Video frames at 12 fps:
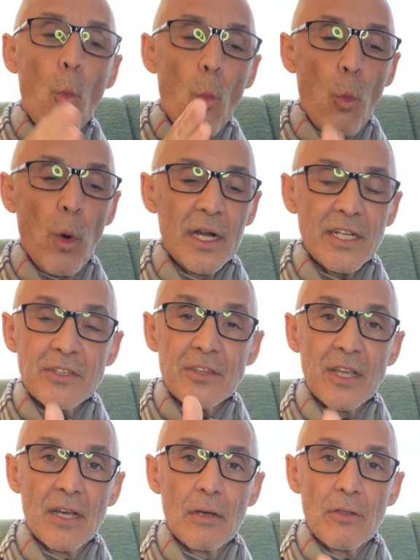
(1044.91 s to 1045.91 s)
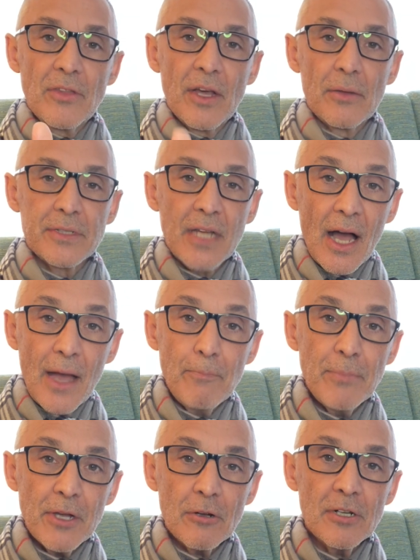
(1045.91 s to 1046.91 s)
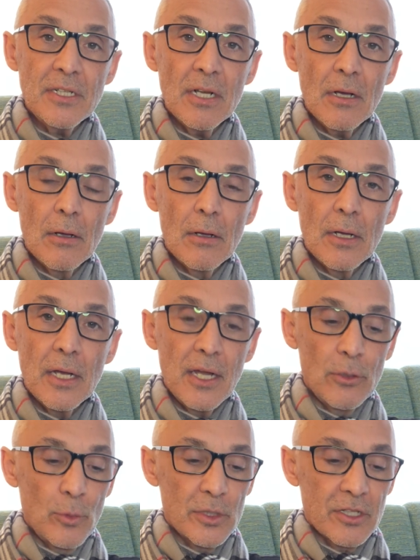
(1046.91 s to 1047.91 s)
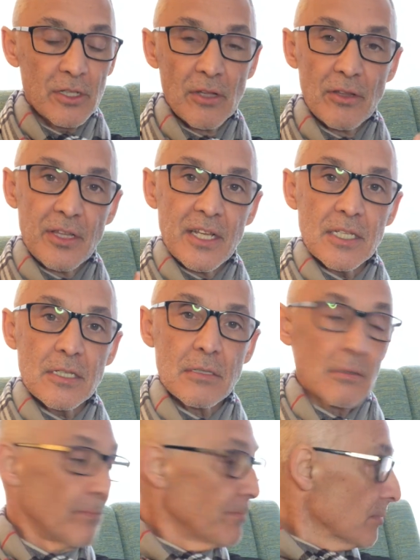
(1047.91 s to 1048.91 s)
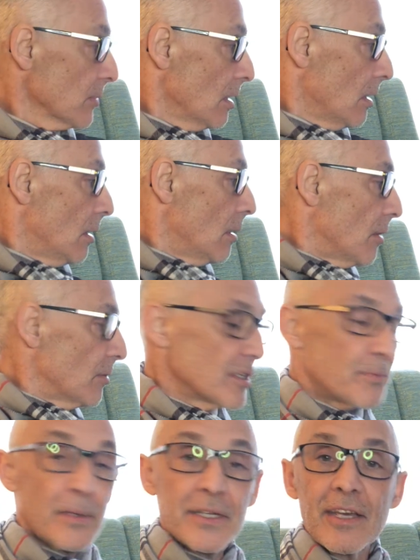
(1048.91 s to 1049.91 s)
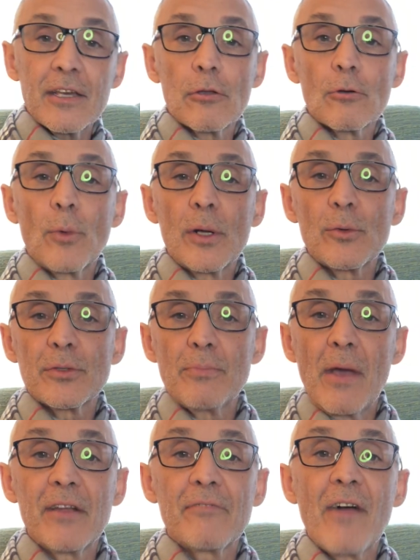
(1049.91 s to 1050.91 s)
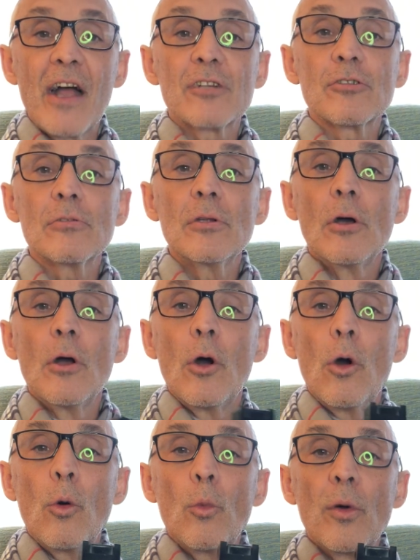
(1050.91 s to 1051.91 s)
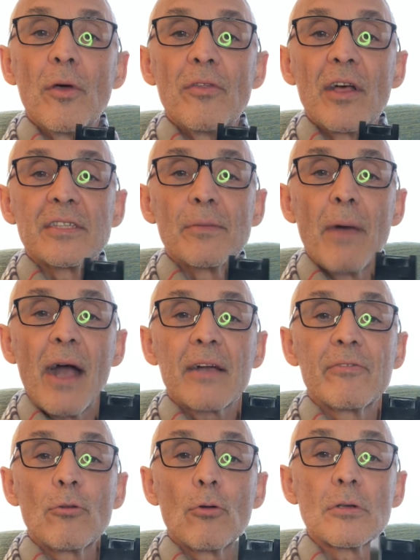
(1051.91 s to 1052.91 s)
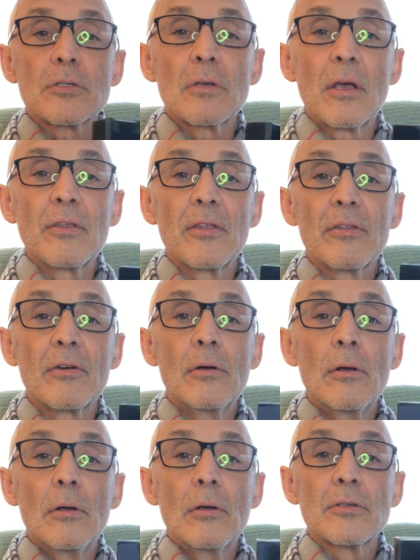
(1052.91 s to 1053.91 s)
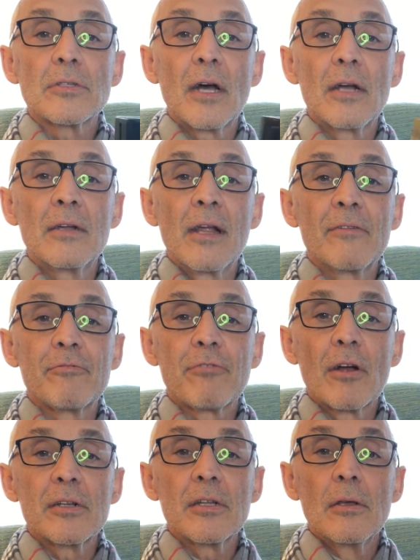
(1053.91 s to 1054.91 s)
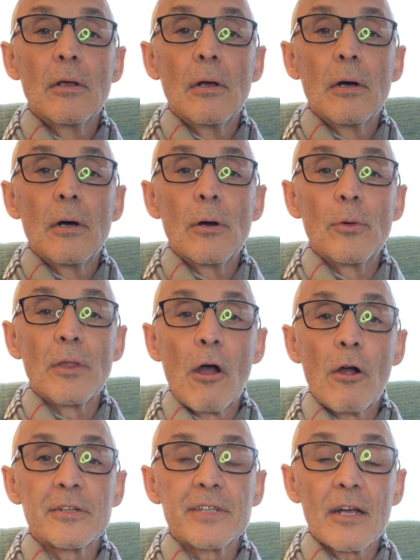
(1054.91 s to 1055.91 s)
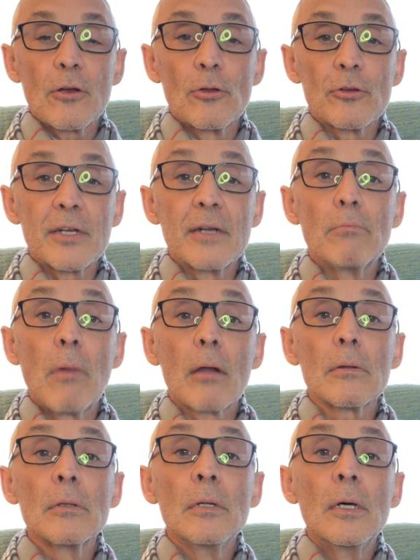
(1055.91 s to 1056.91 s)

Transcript: What is the time period in which this particular one was manufactured? That's the back, of course, and then the side and front with the Art Deco looking bottle,